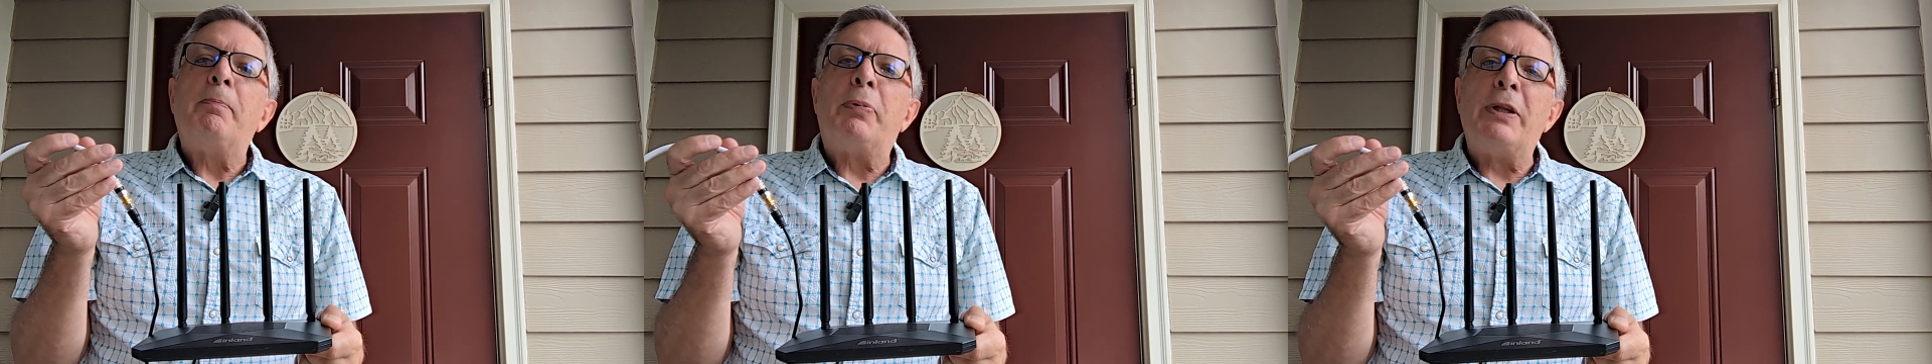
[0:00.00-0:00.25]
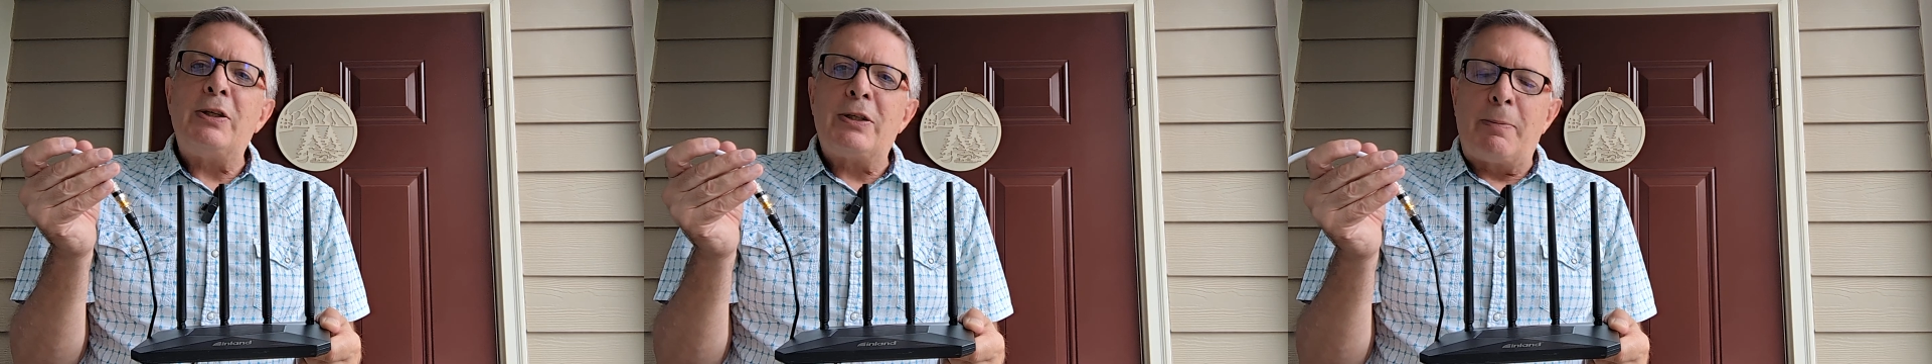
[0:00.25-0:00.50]

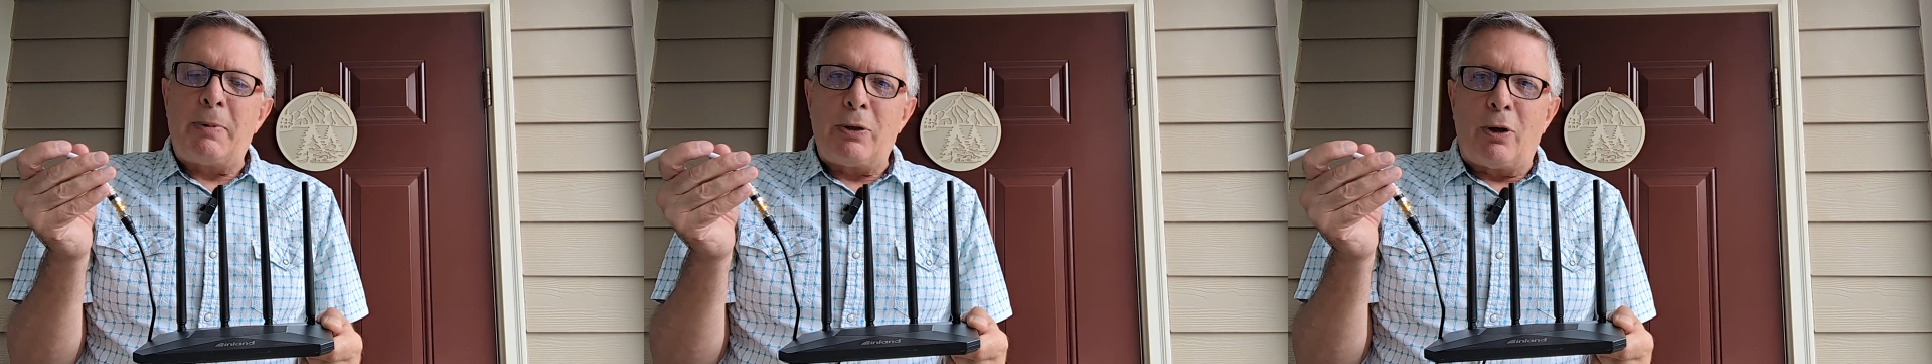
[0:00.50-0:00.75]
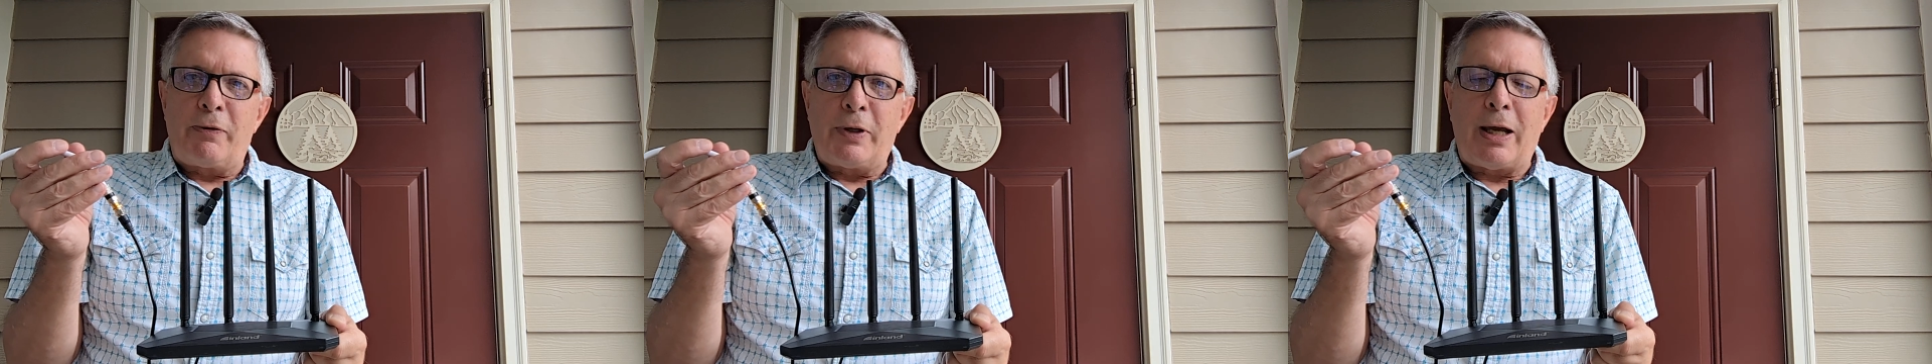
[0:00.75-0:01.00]
Please let me
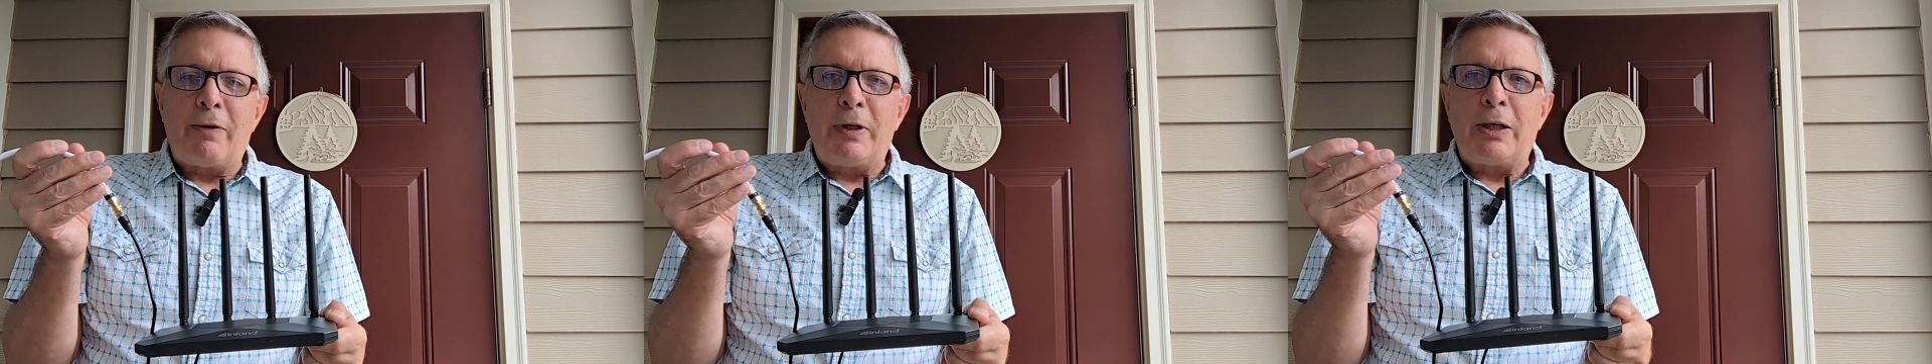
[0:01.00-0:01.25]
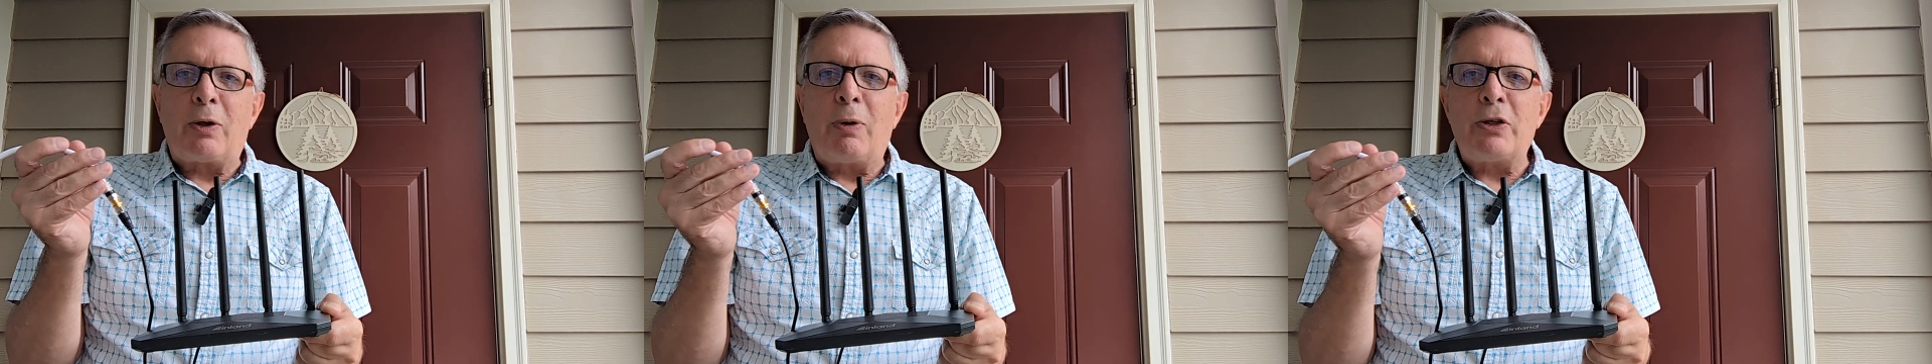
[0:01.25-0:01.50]
know if you have
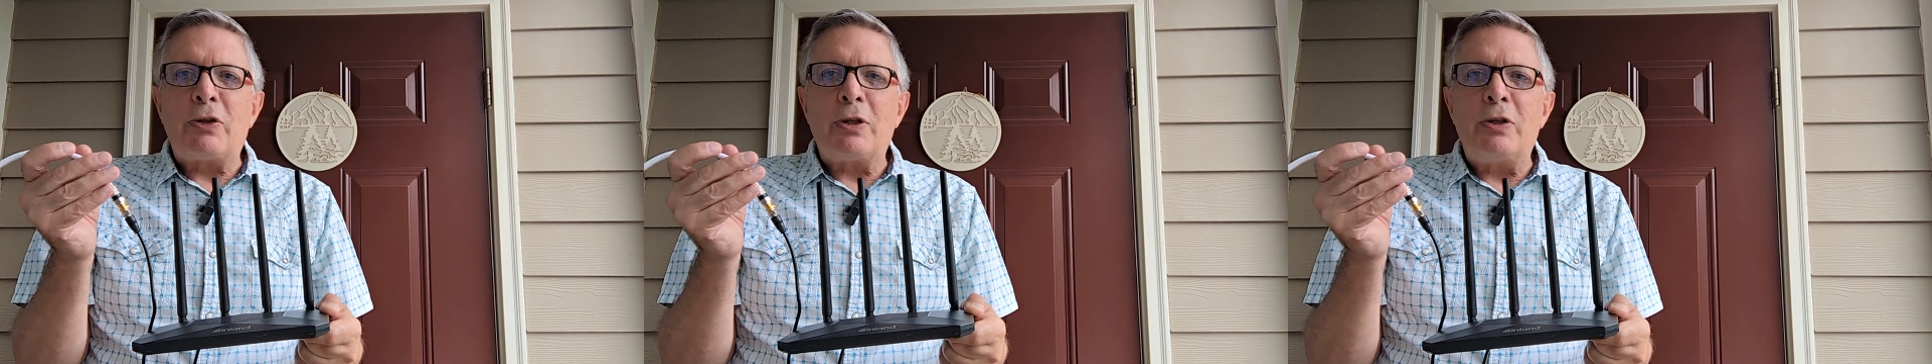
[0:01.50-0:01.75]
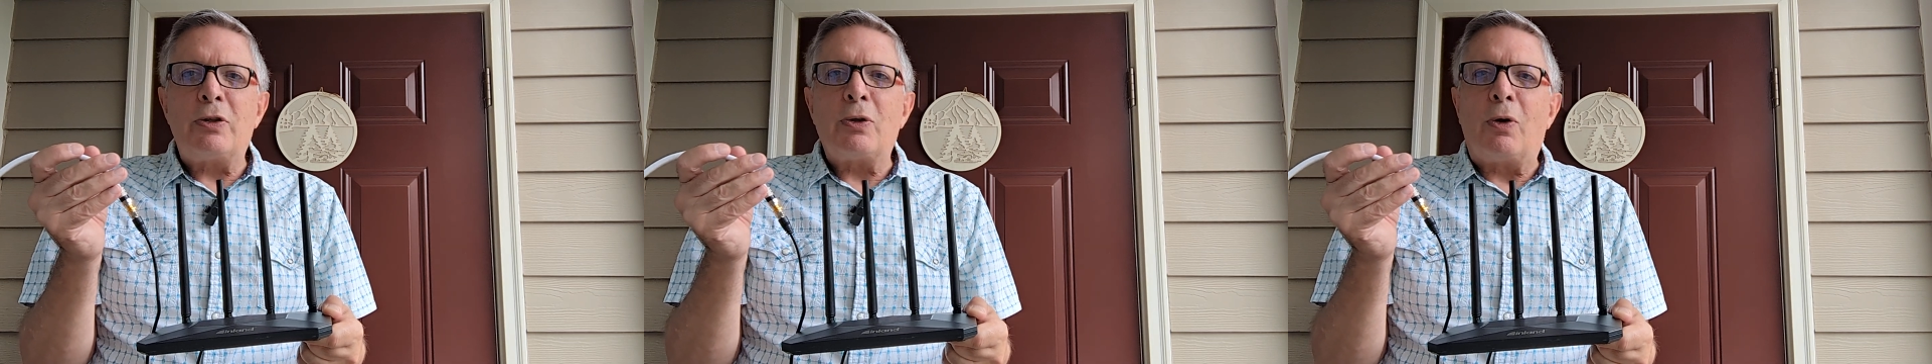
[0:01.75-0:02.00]
any questions,